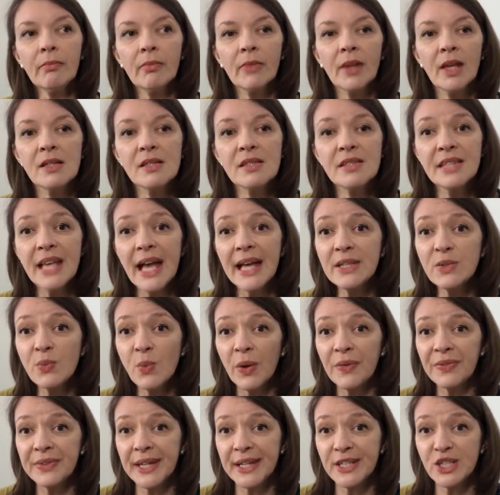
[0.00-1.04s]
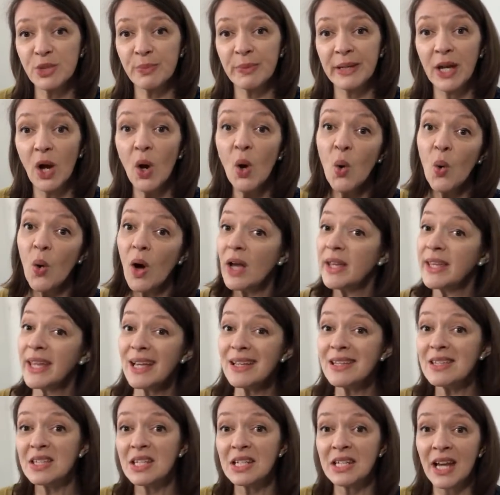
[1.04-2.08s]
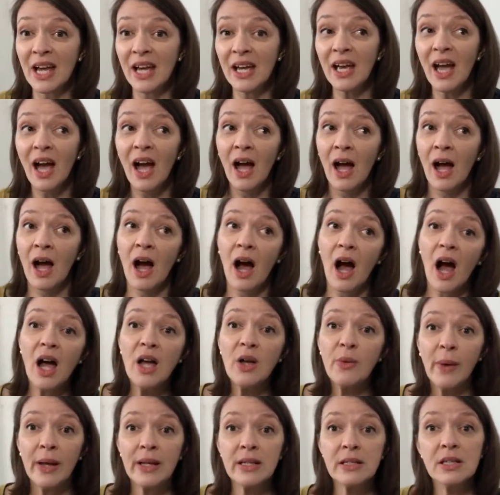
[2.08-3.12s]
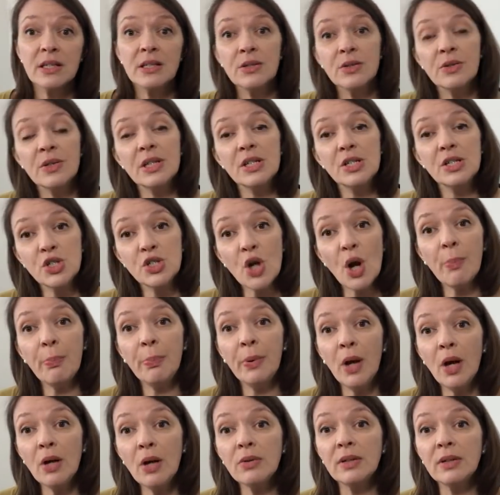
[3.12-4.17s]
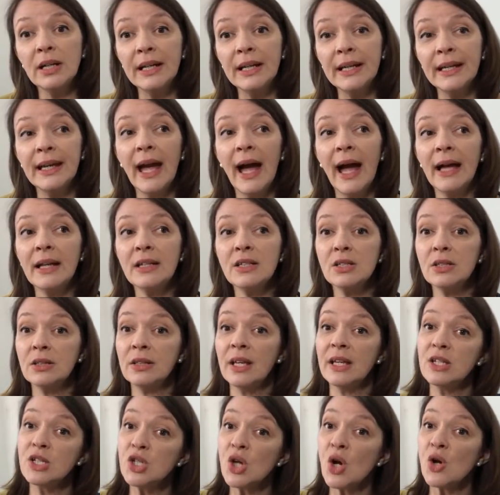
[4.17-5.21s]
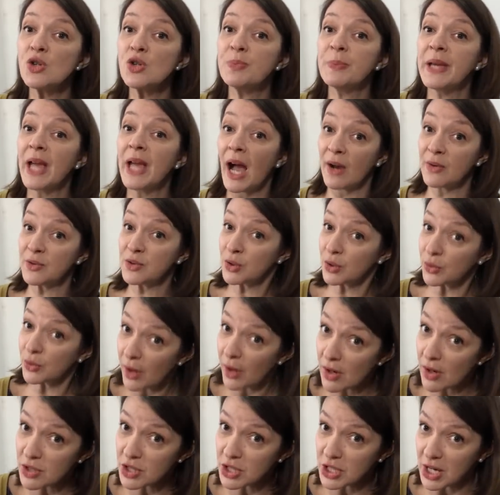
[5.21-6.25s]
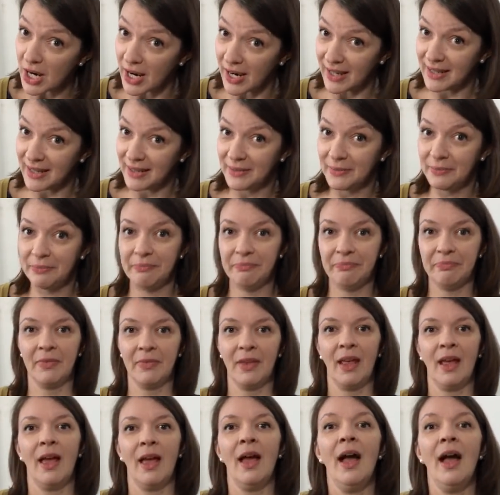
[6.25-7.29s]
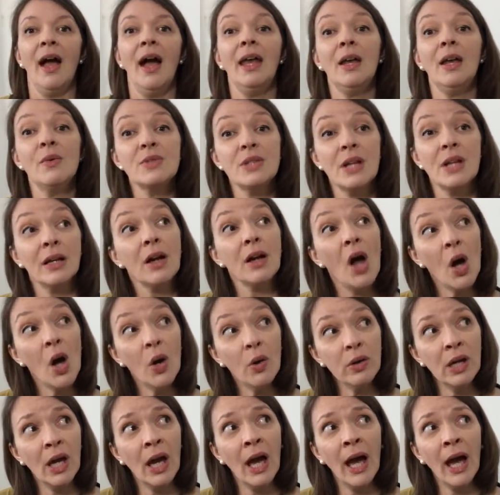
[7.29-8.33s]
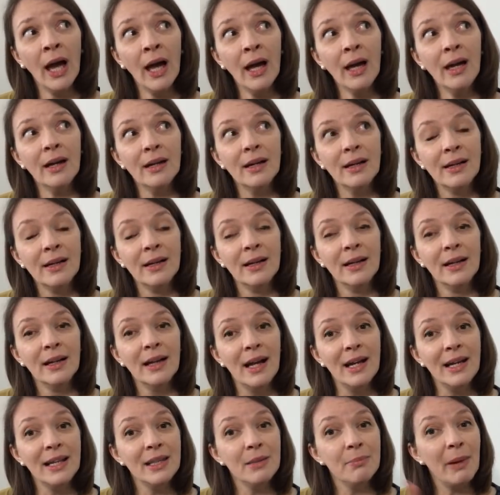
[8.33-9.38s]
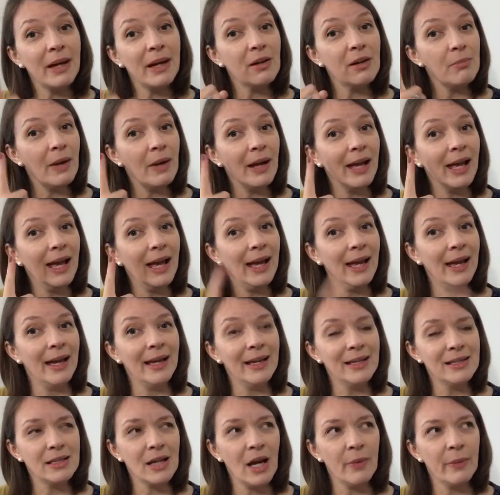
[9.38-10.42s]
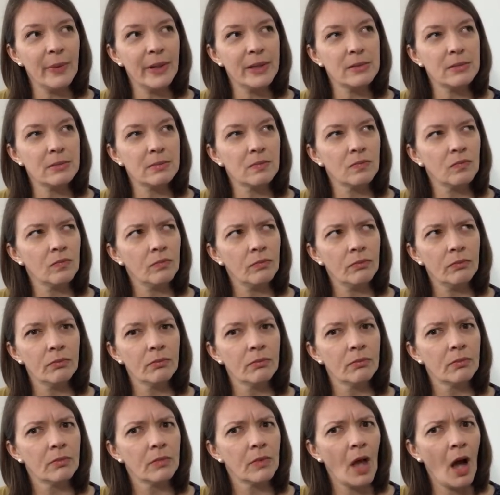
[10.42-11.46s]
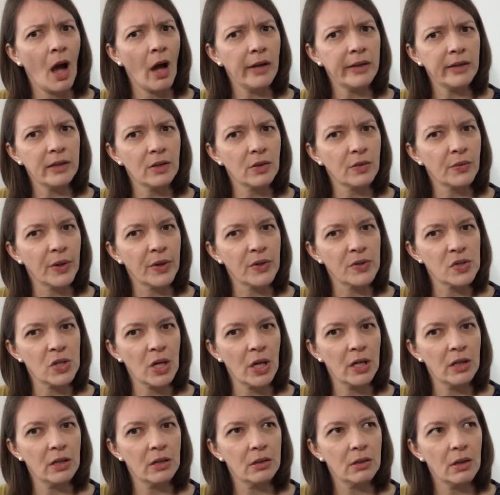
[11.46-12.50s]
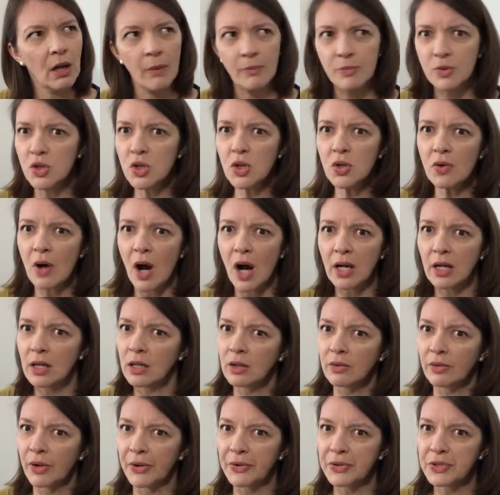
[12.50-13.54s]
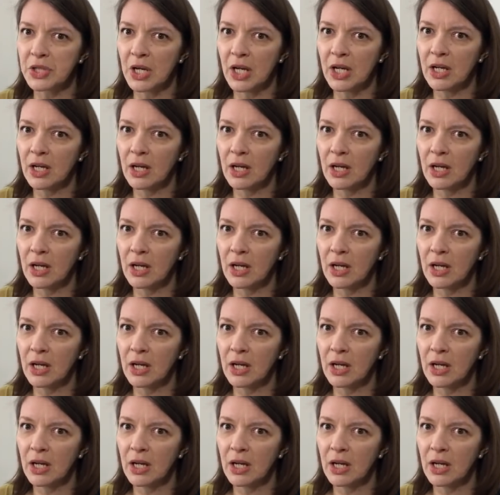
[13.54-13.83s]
said one day to me, "Oh, yesterday I went into this shop locally and they showed me how to crochet." And I was like, "Oh yeah." And in the back of my head, I went, I can crochet. I'm sure I can crochet.